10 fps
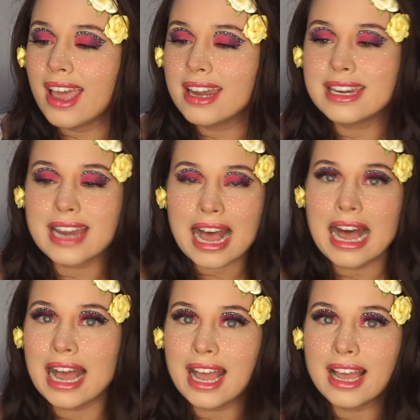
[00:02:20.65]

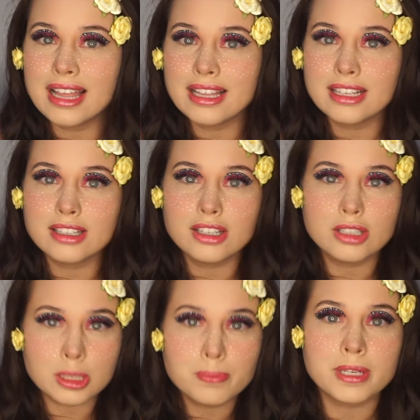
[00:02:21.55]
not
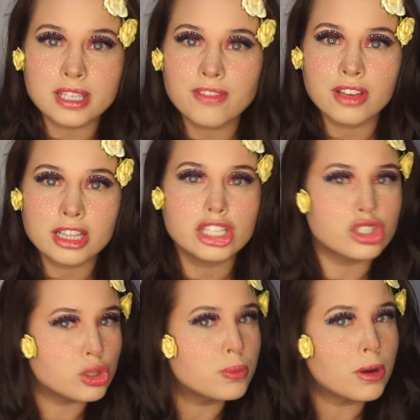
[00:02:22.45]
specifically
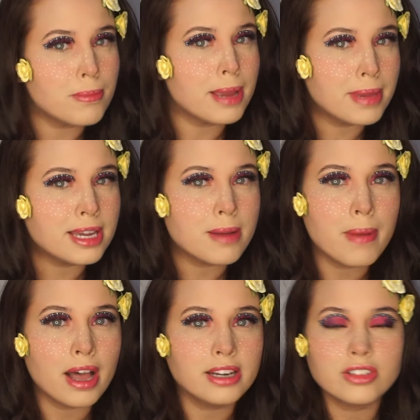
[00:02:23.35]
to put my makeup
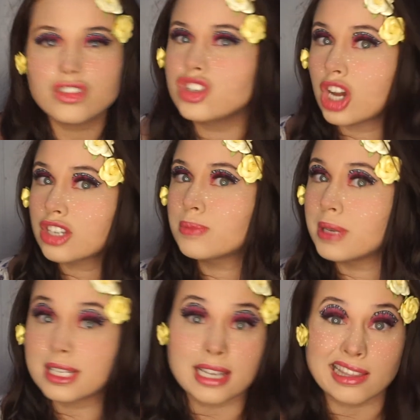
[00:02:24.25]
on, just
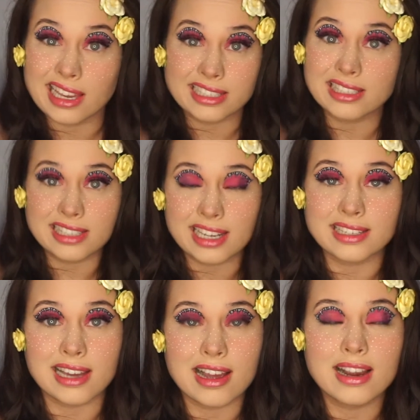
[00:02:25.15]
because I liked
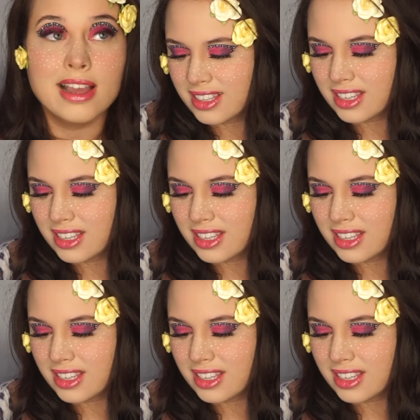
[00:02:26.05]
TikTok.